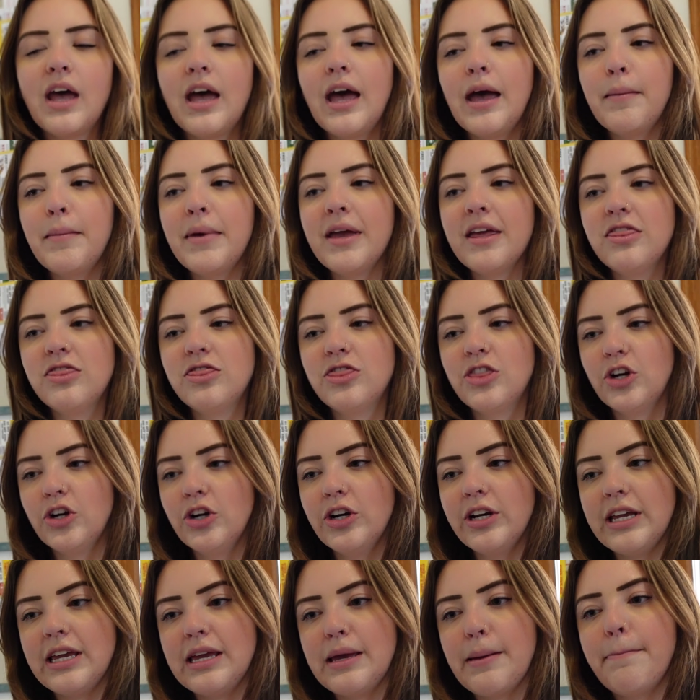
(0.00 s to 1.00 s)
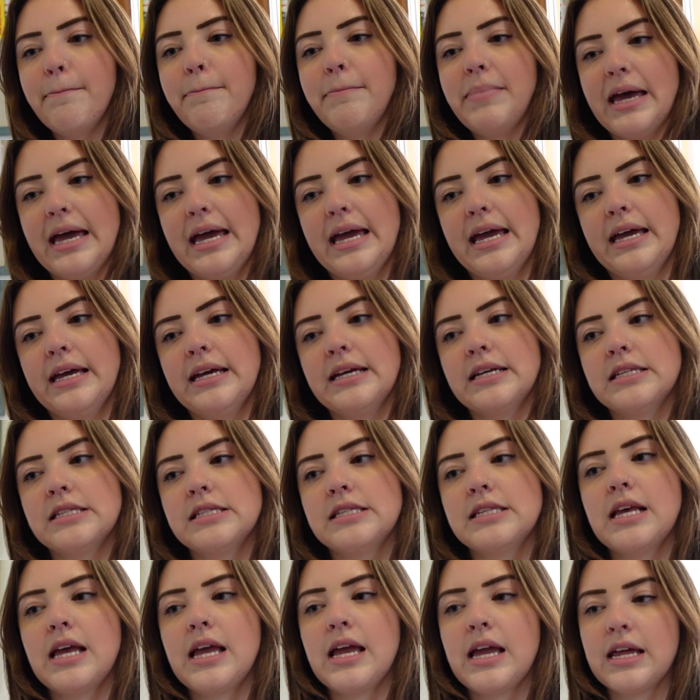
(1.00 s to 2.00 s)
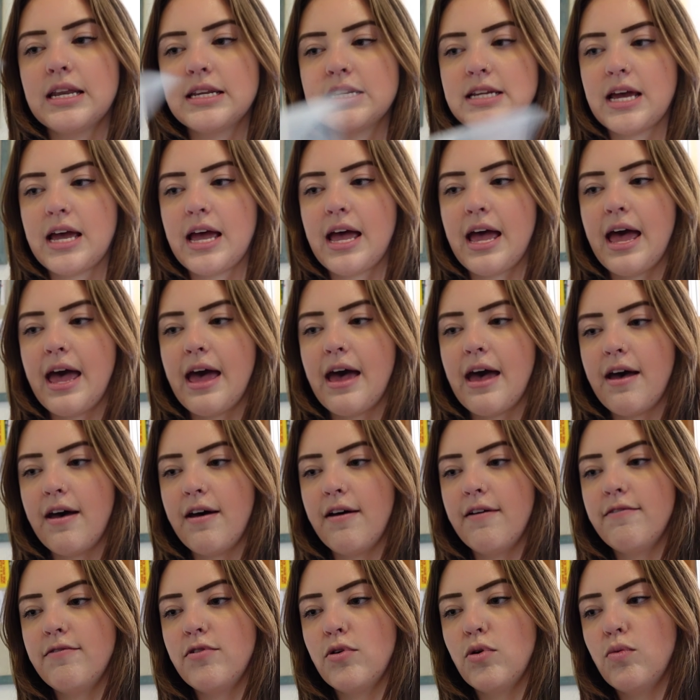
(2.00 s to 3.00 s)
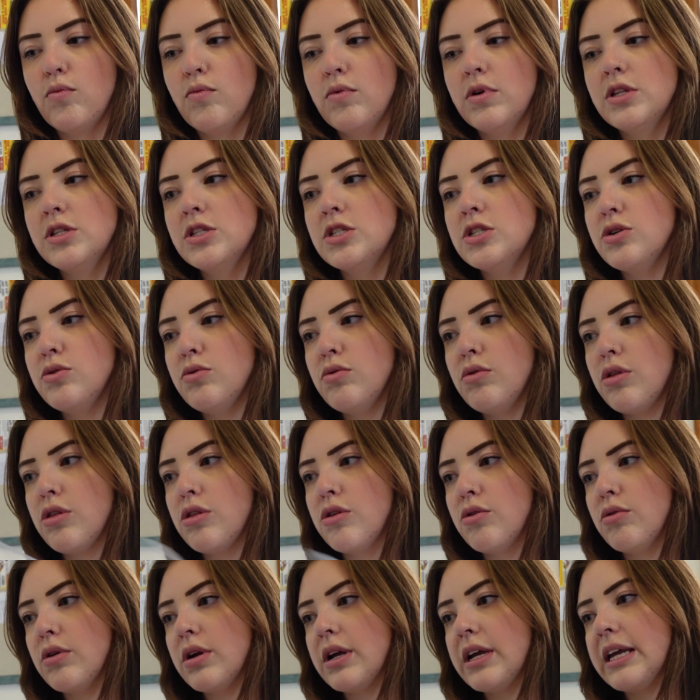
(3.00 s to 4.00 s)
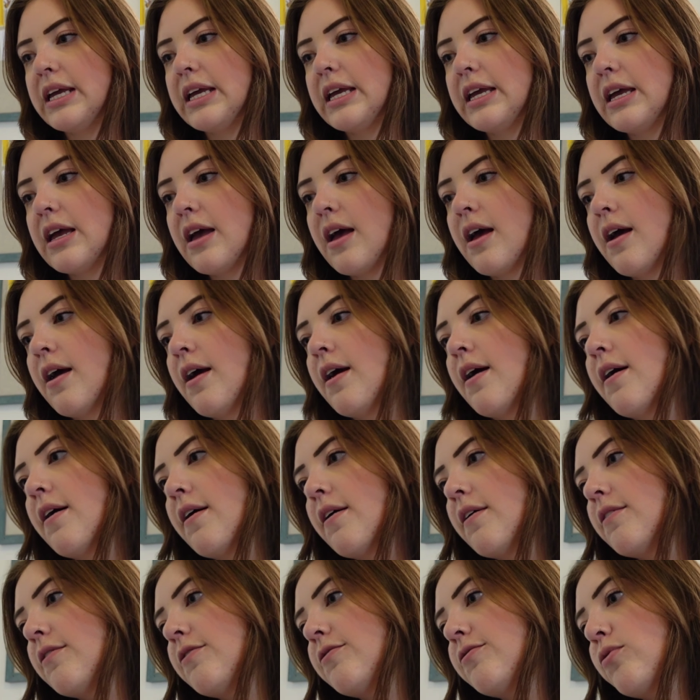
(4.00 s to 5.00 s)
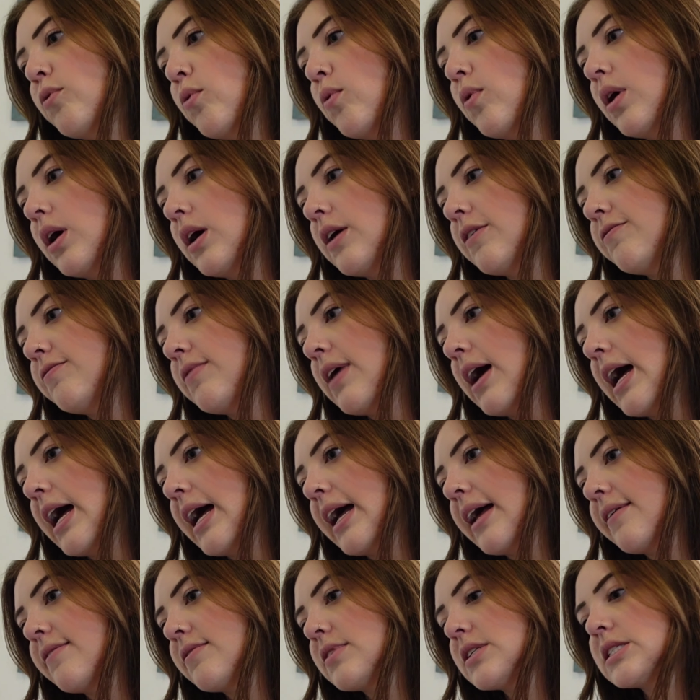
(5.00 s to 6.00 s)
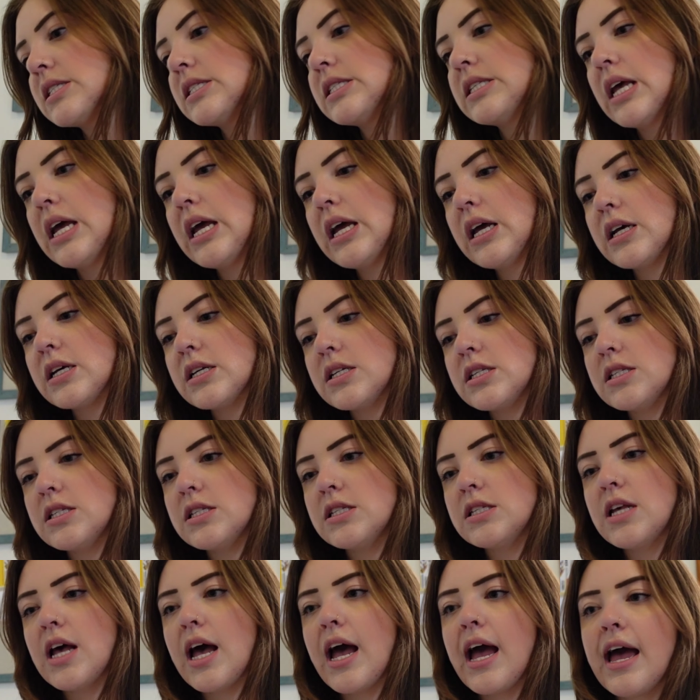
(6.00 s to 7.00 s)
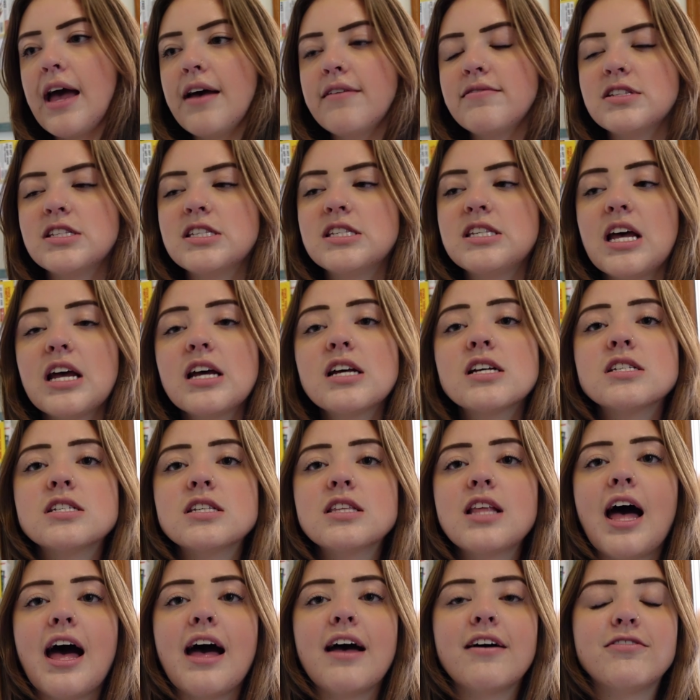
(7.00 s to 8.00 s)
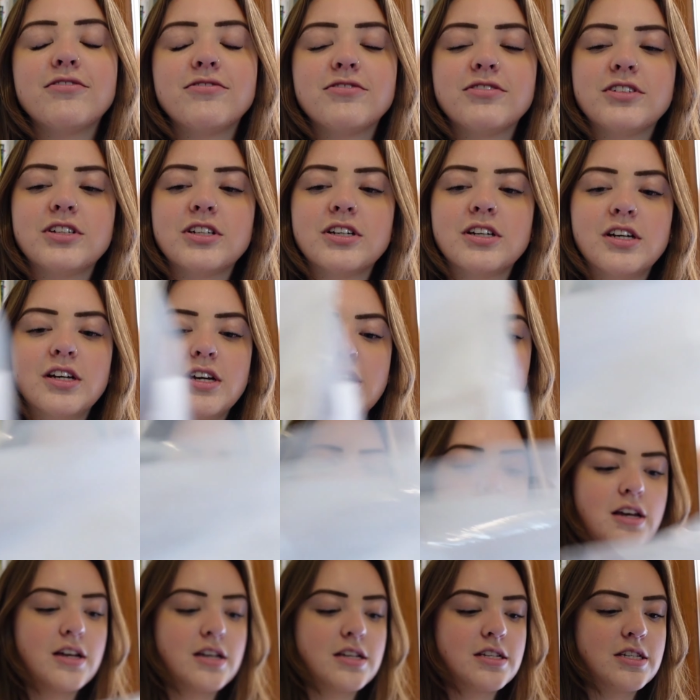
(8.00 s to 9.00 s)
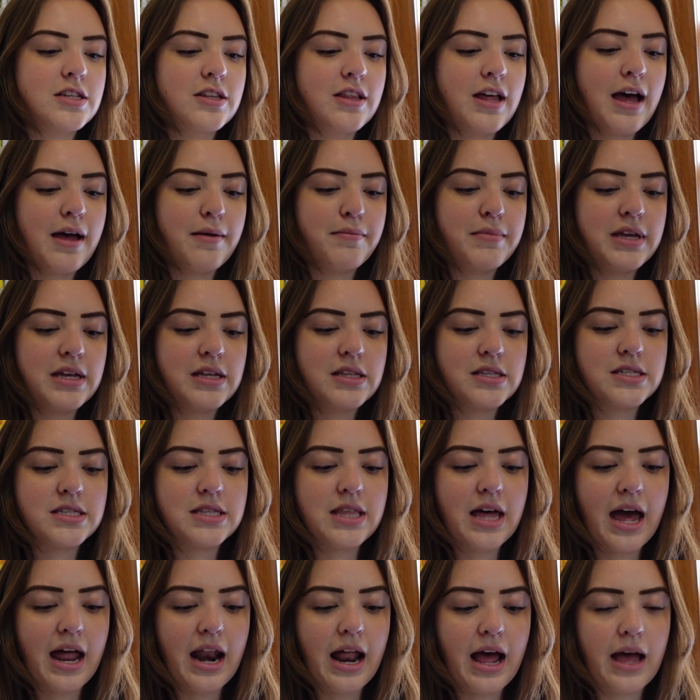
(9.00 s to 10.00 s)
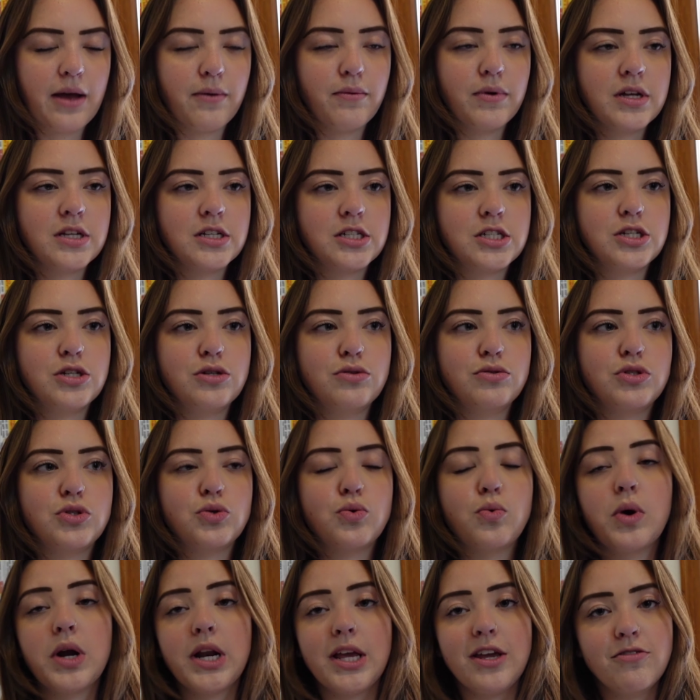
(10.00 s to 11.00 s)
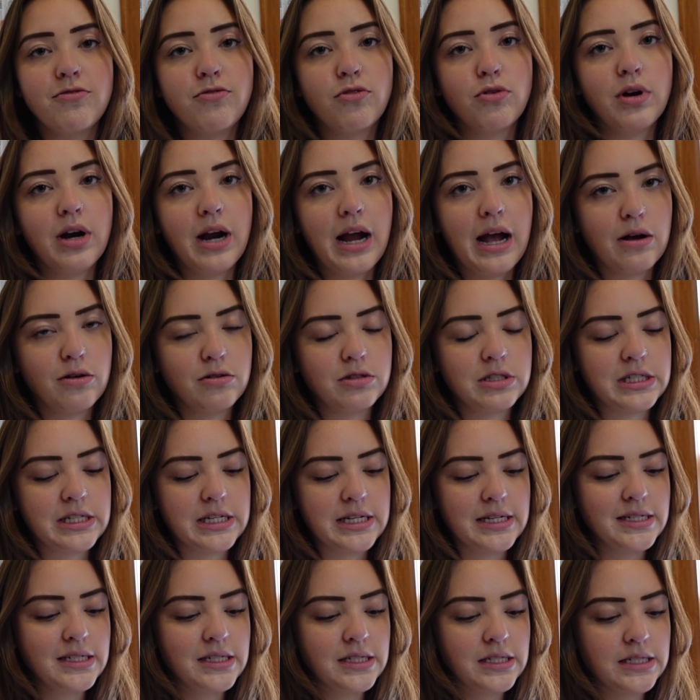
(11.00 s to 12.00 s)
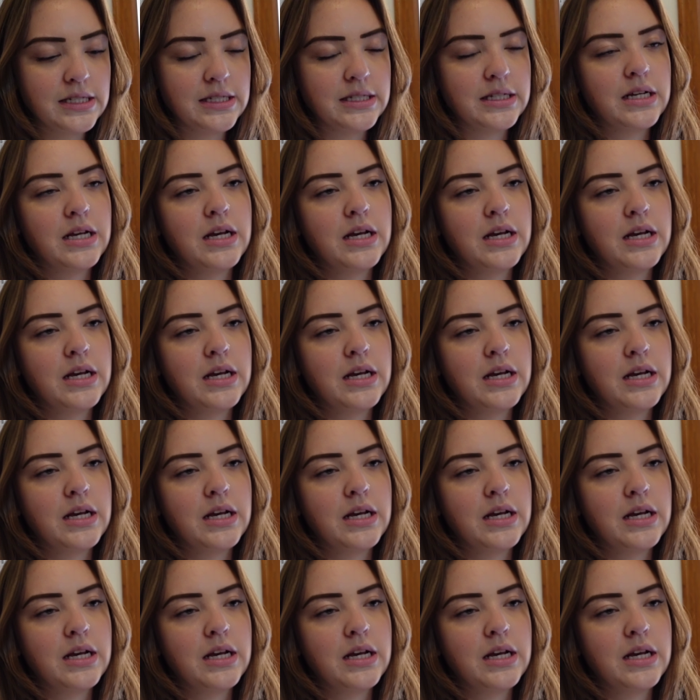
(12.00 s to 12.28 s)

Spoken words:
I made 30 bags, and I have 1, 2, 3, 4, 5, 6. I have 6 left. So that means that I went to 24 houses.